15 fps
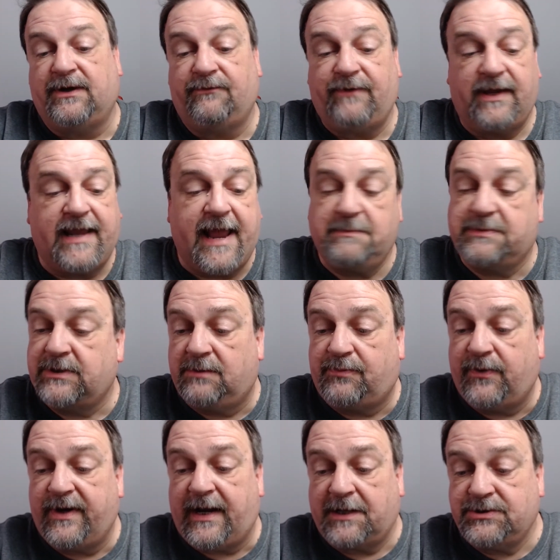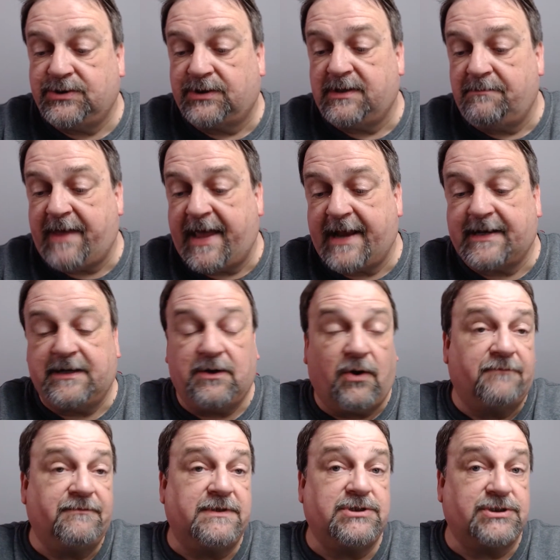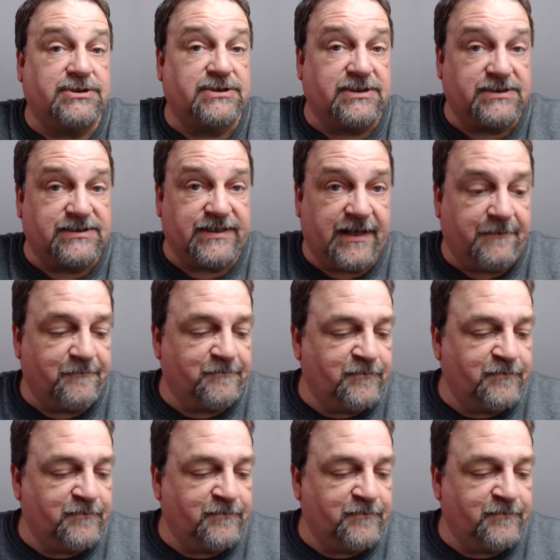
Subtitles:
I came to the point I took the magnet off just to see.